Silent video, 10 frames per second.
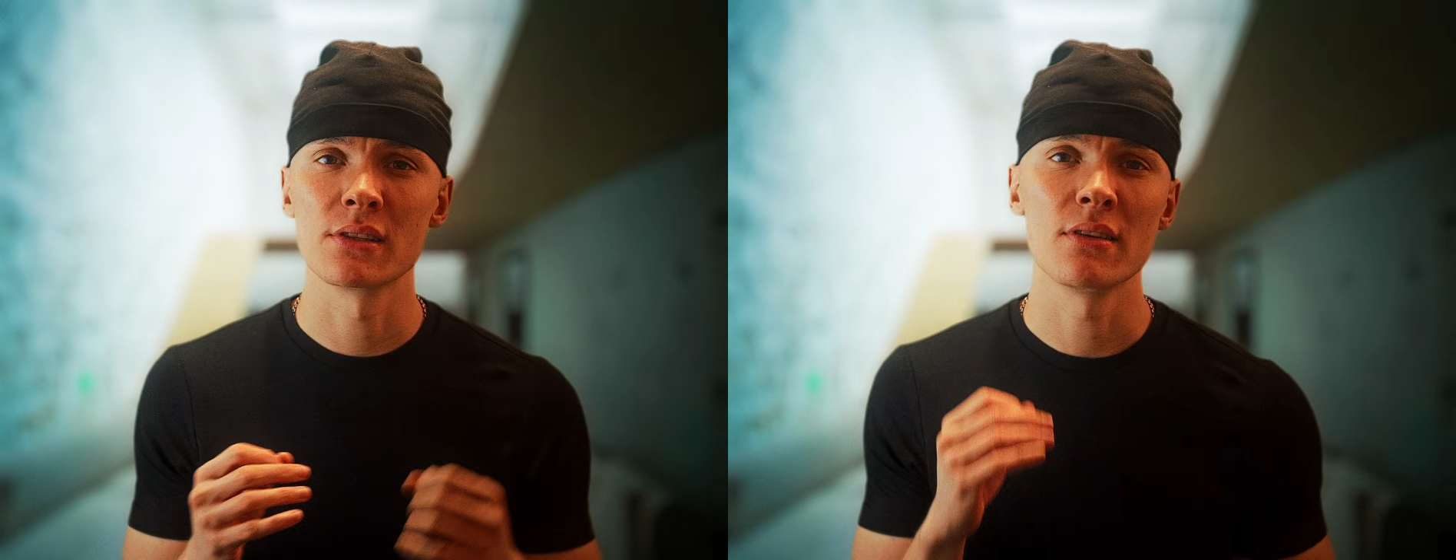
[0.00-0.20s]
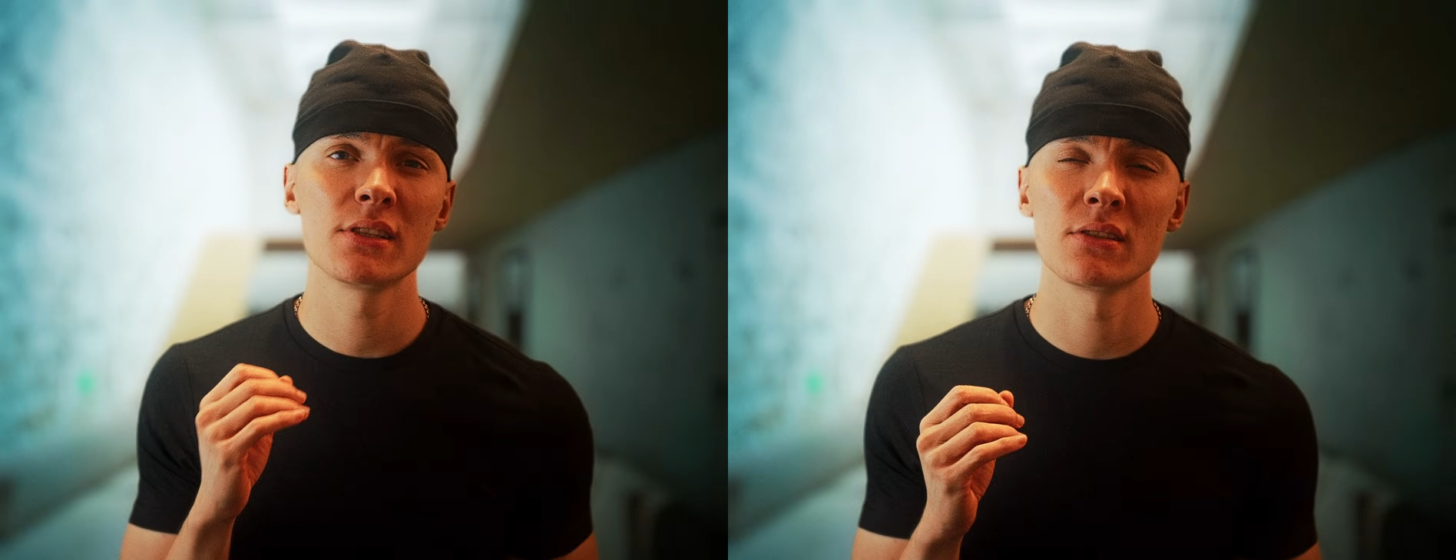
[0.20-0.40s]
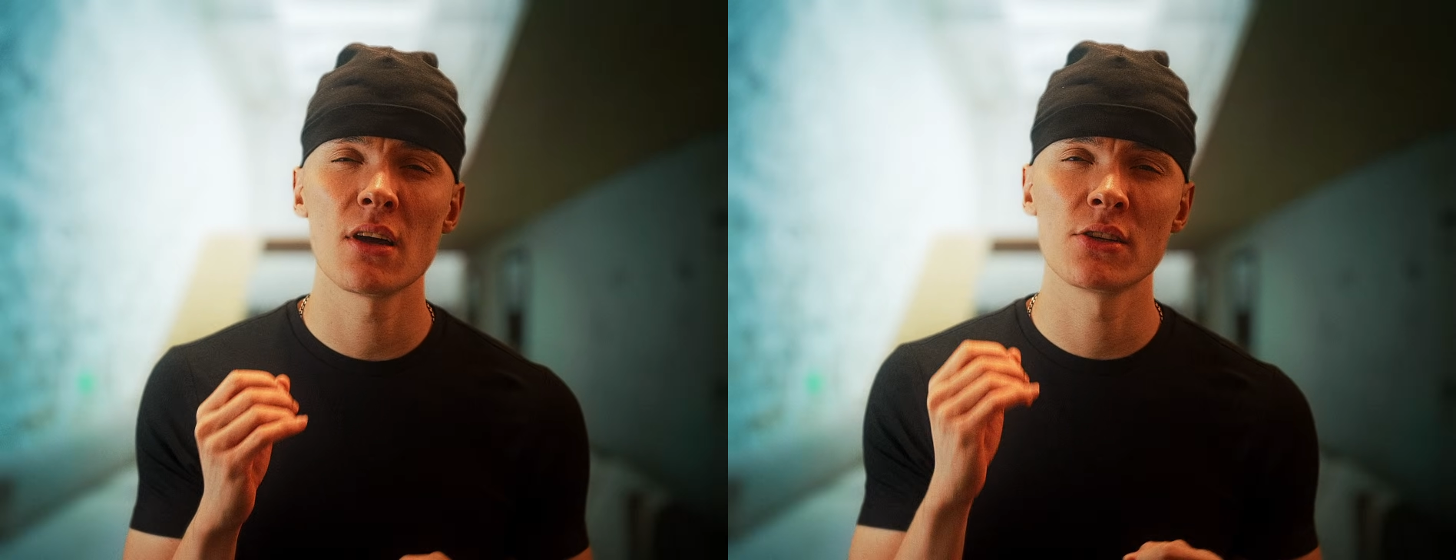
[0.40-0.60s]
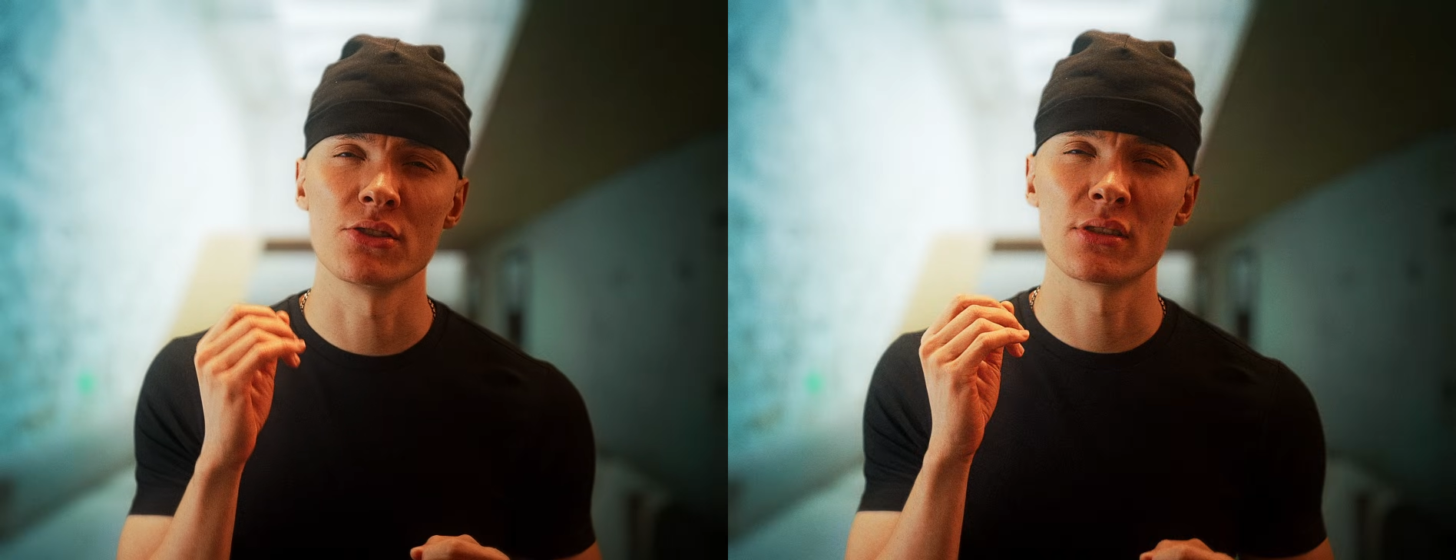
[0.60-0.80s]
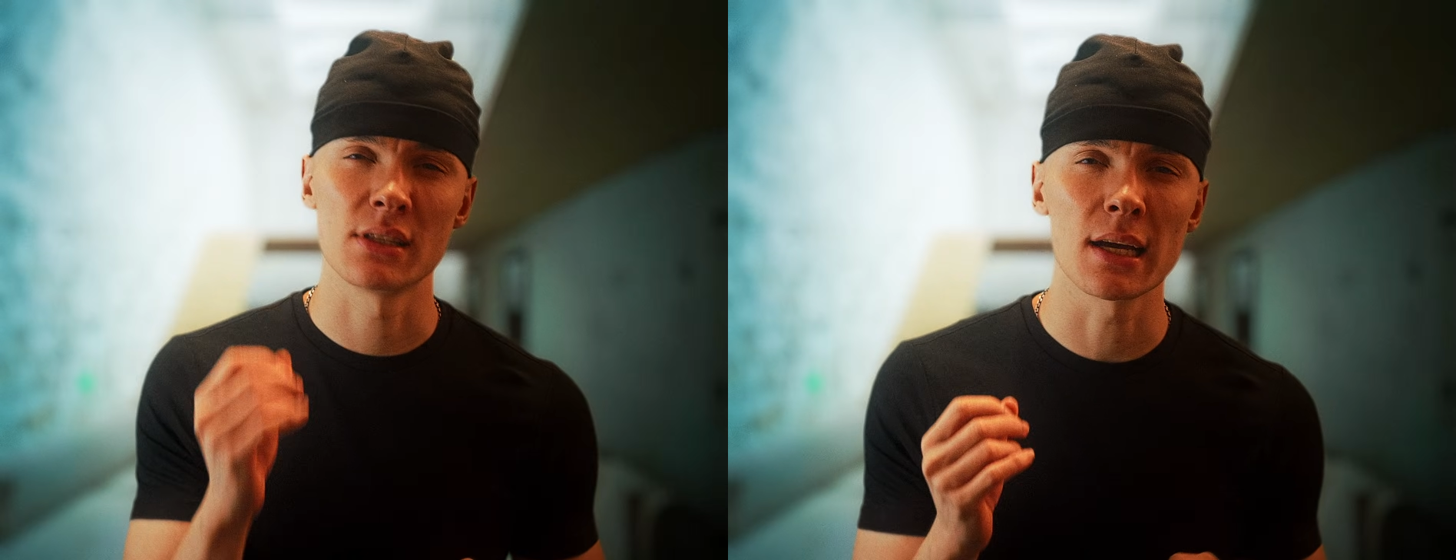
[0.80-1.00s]
This is not
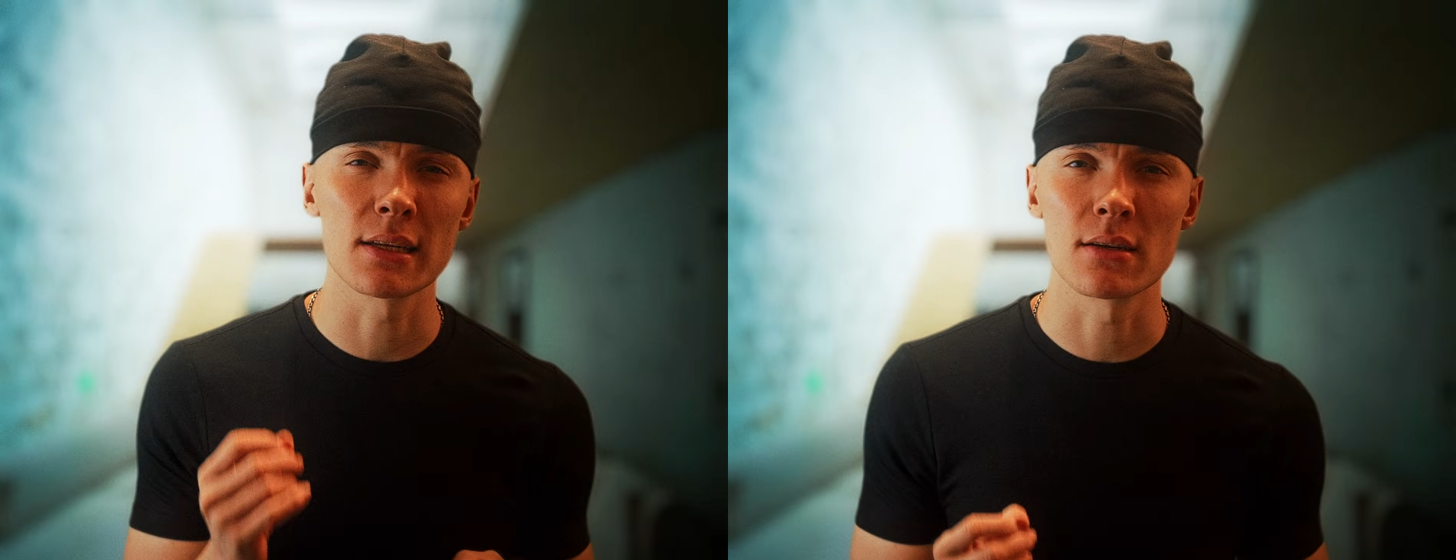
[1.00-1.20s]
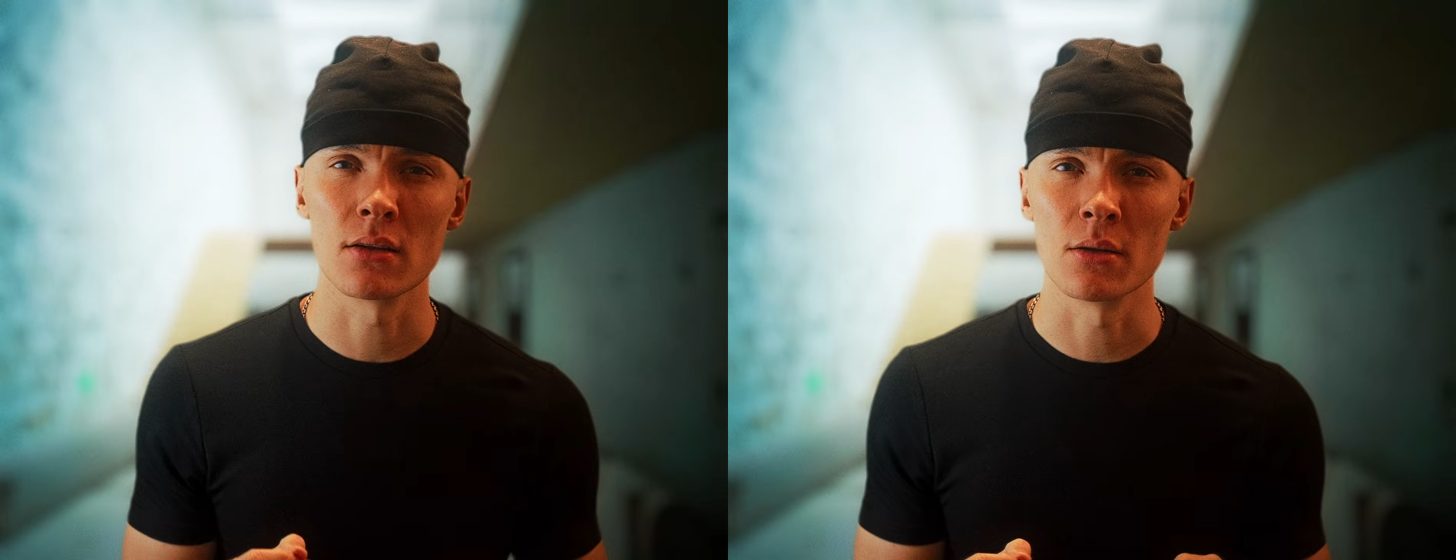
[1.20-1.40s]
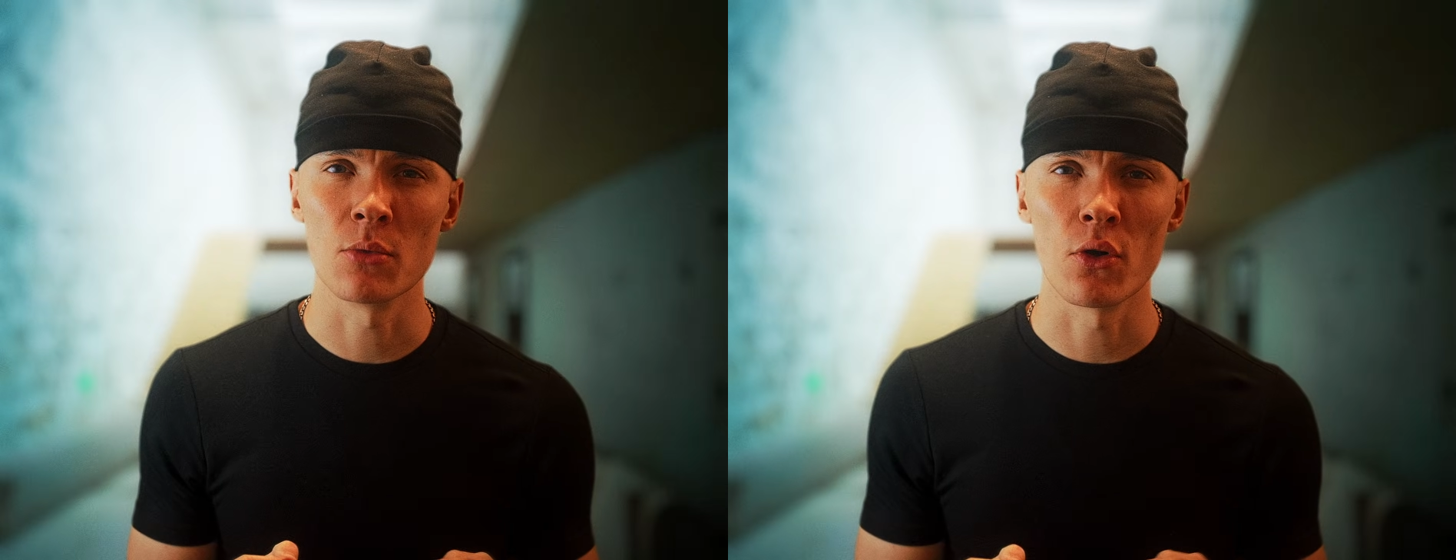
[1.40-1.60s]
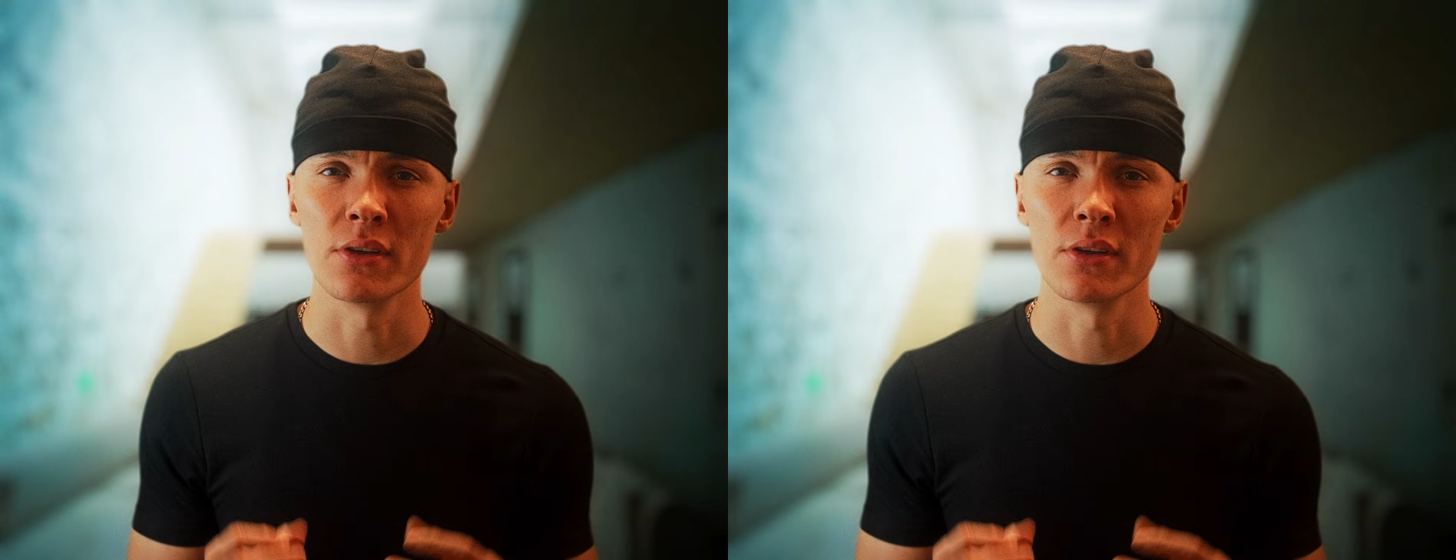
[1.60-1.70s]
just technical anymore,